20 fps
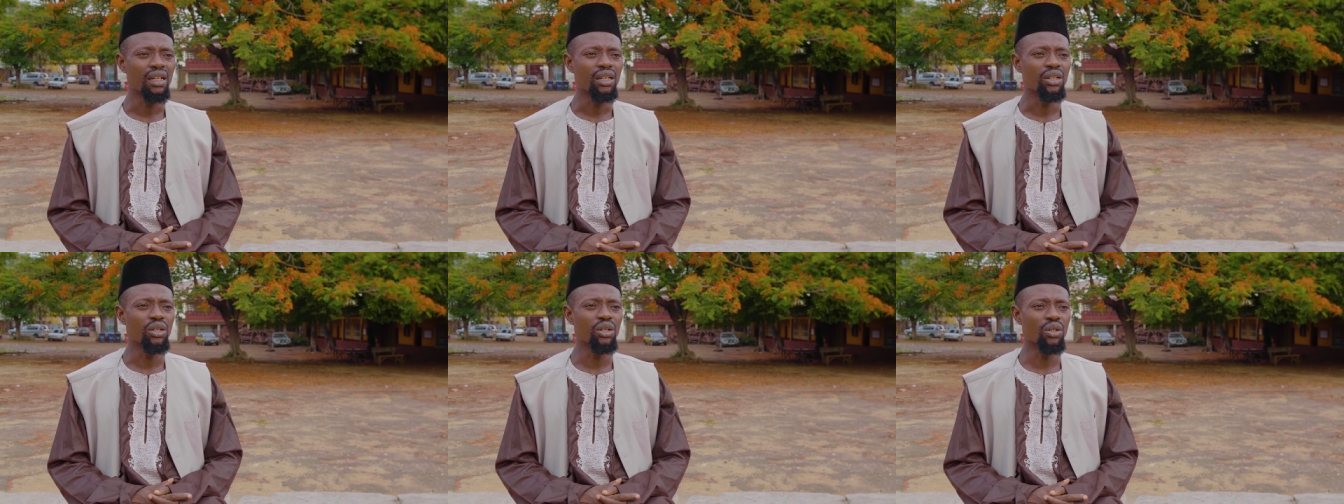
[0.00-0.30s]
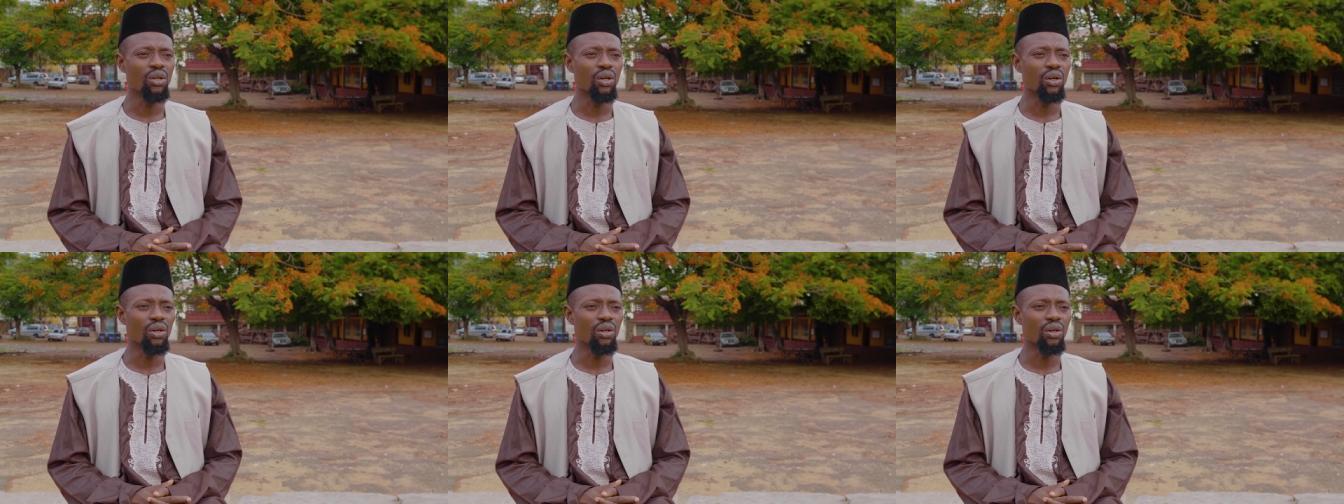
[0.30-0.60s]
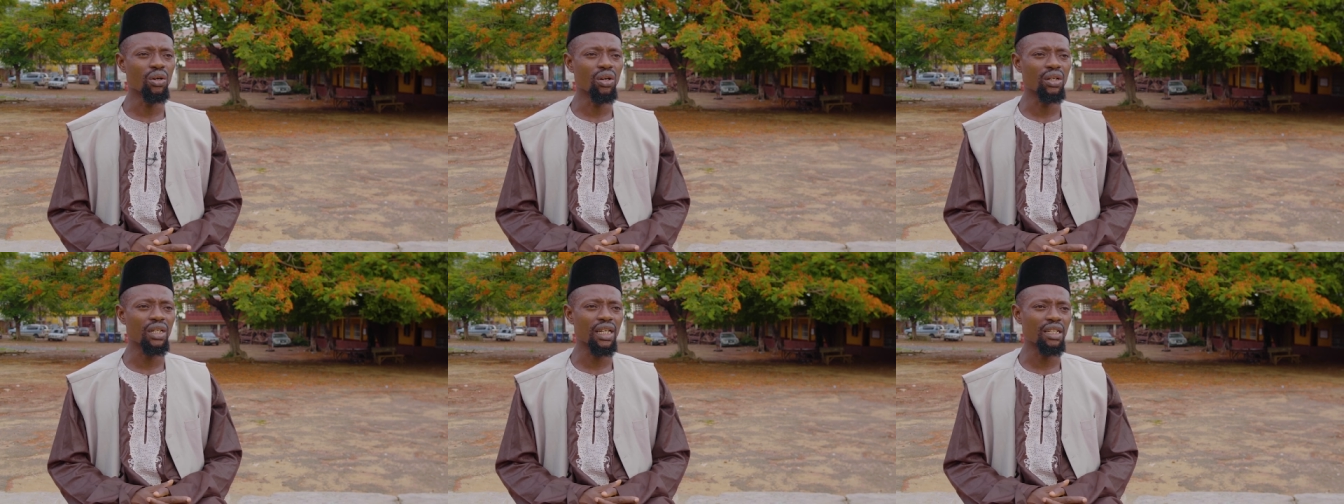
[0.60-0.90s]
you know,
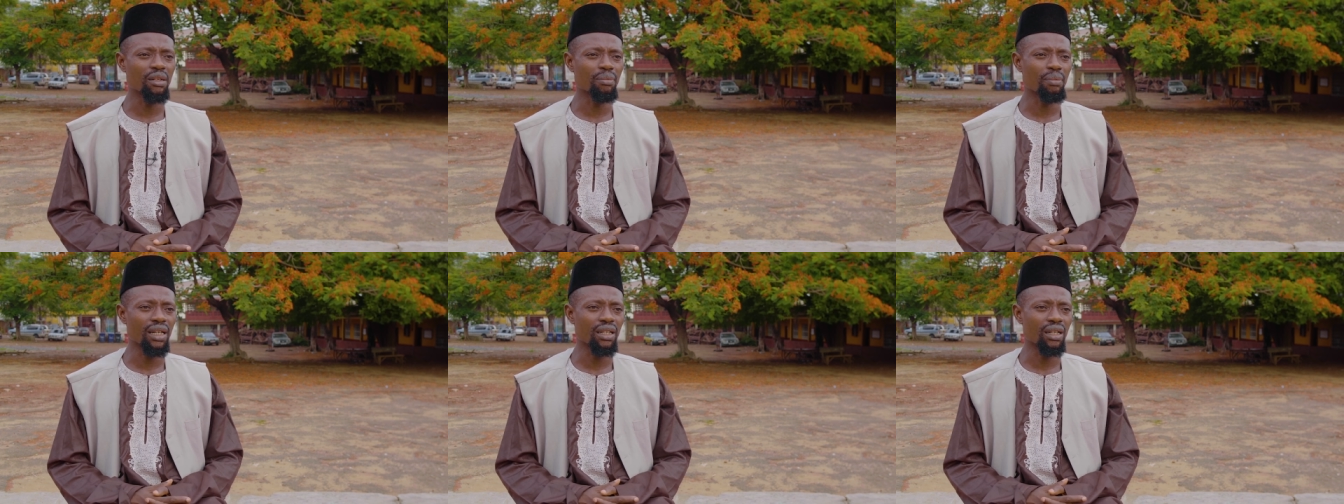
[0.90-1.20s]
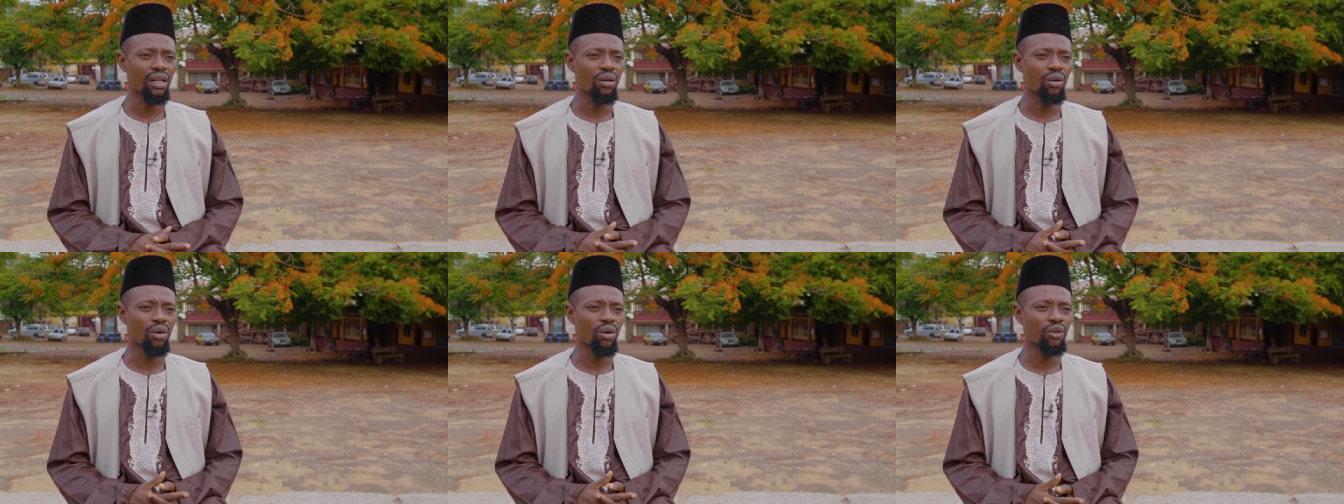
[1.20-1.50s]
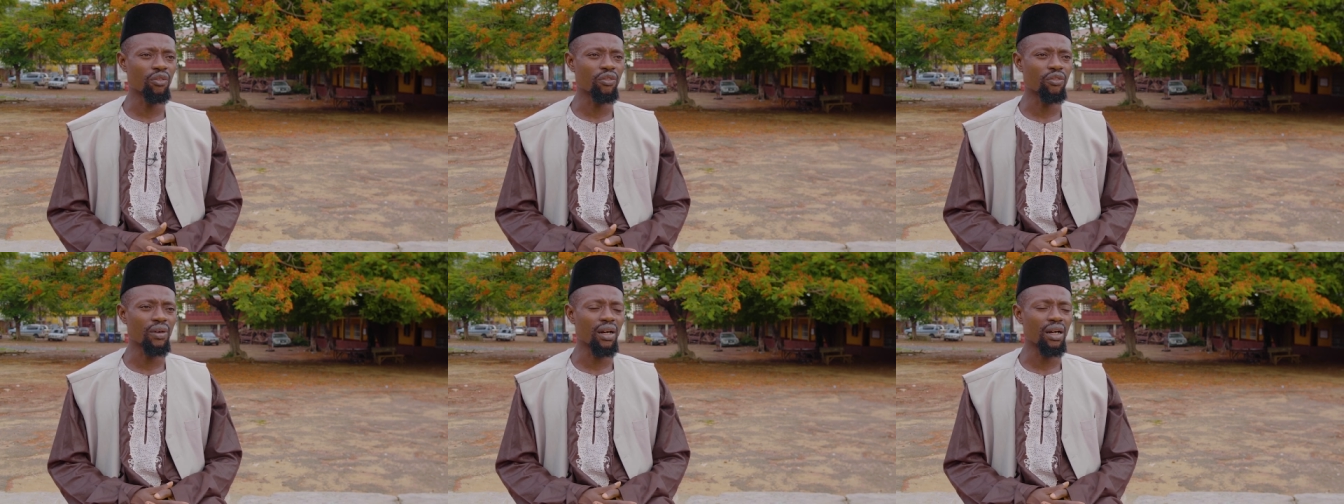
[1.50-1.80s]
under the banner of